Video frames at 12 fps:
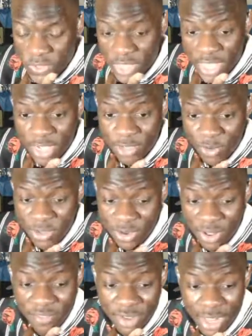Yeah, Soul
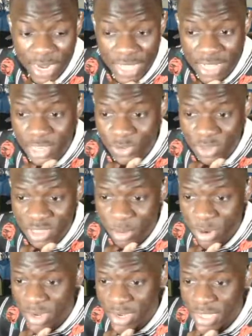11 got English ones
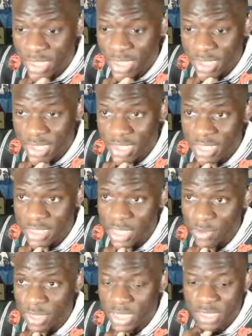apparently. Like that's
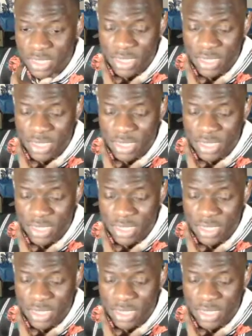what he's saying.